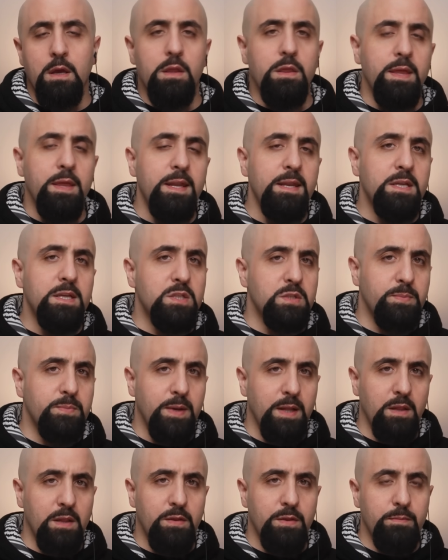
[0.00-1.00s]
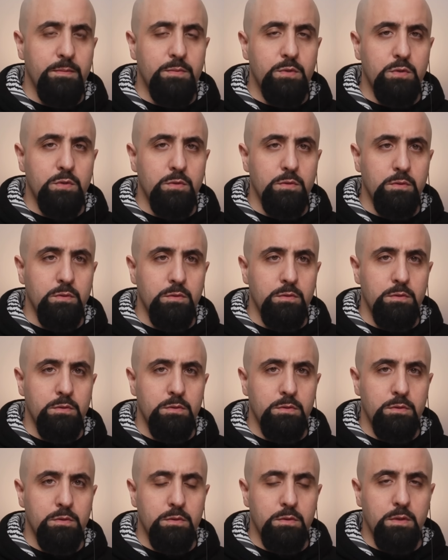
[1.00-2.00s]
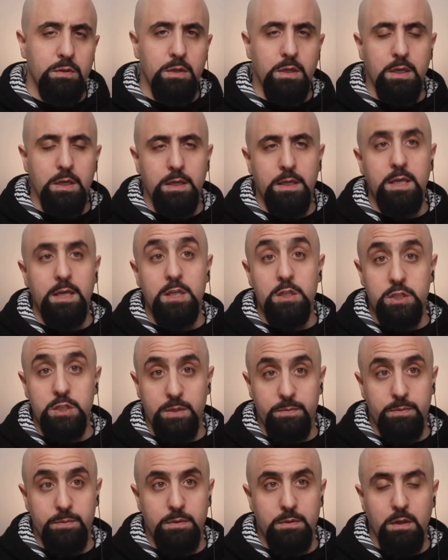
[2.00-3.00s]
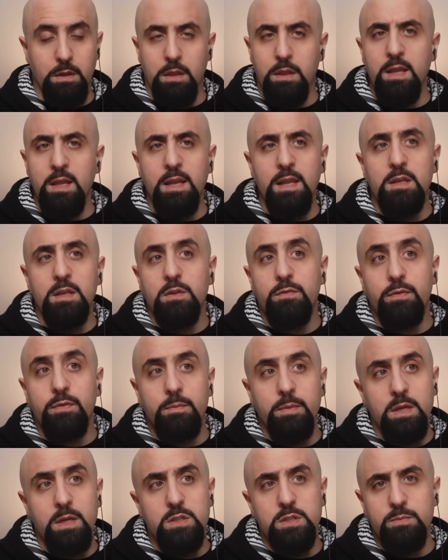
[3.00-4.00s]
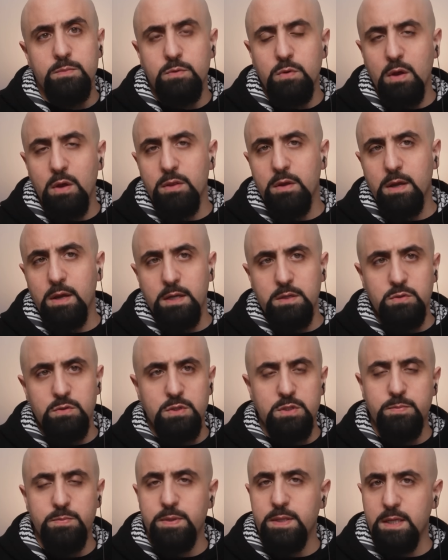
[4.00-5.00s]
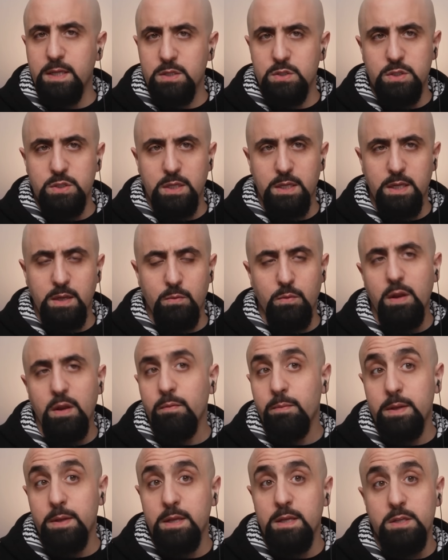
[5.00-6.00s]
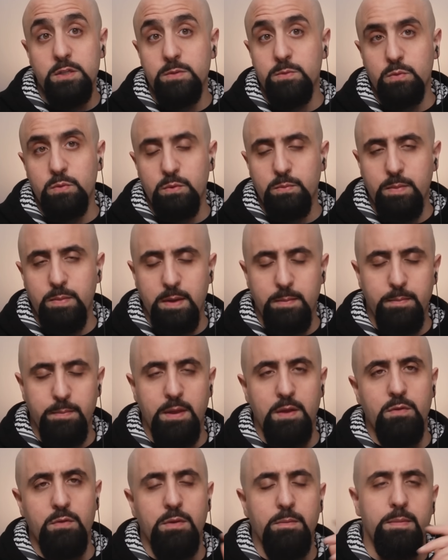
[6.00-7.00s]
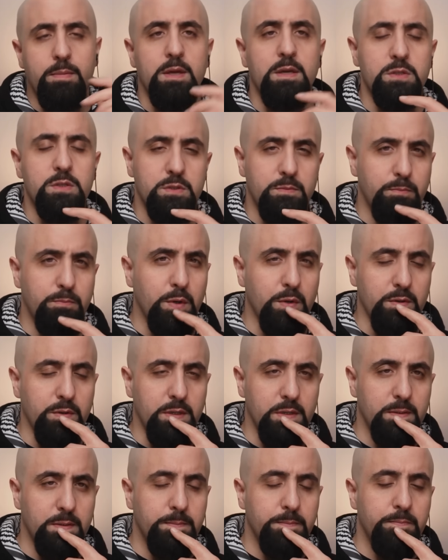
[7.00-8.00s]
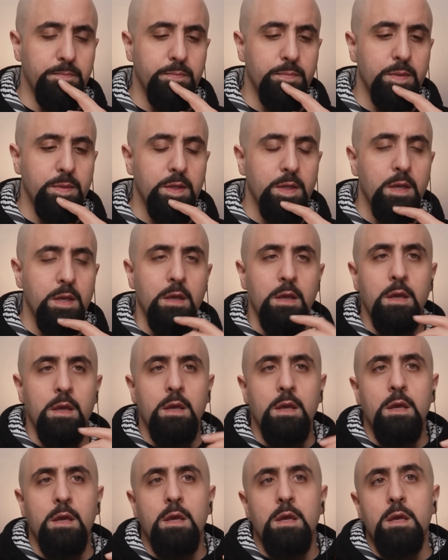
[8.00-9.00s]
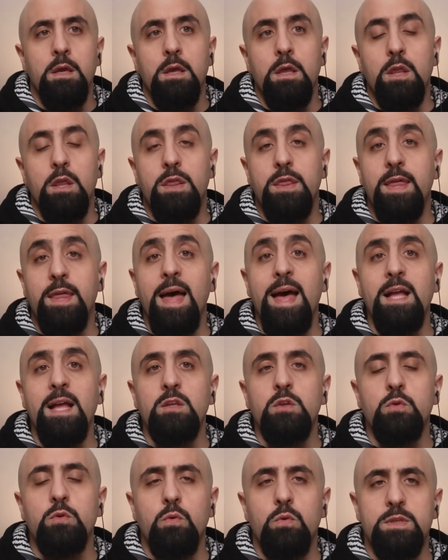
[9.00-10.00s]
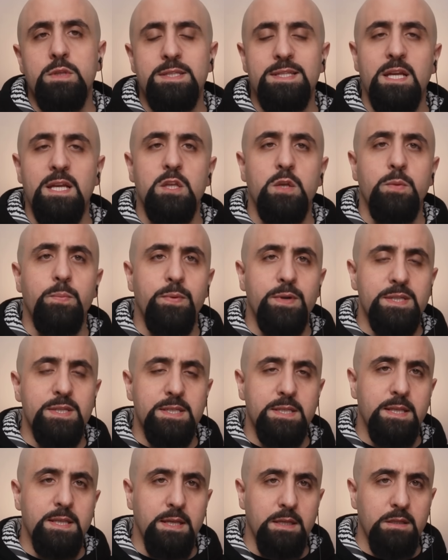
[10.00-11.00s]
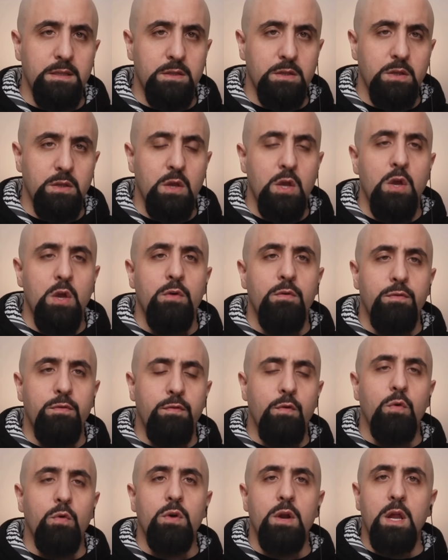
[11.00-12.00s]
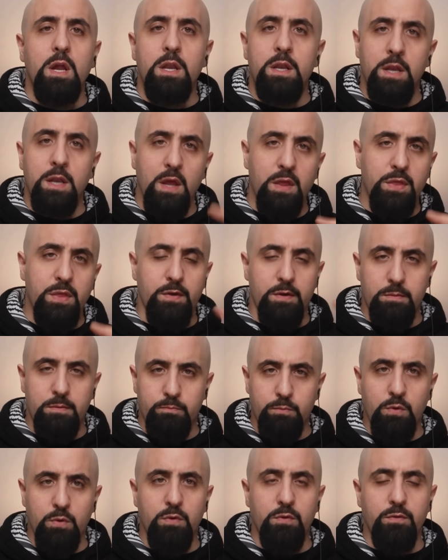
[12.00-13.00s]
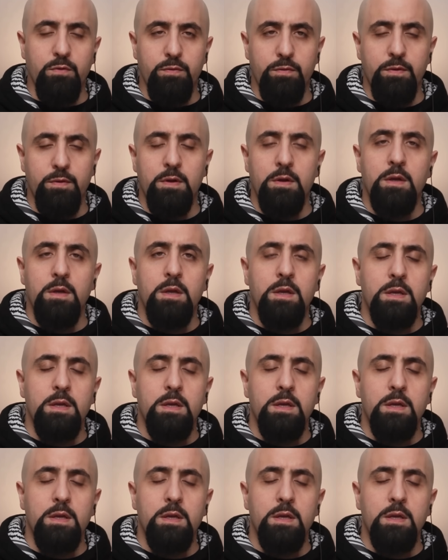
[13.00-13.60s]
and then expel them to Egypt. And then later from Egypt to other countries potentially and whatever, but Egypt would bear the biggest burden. That would set a precedent for another move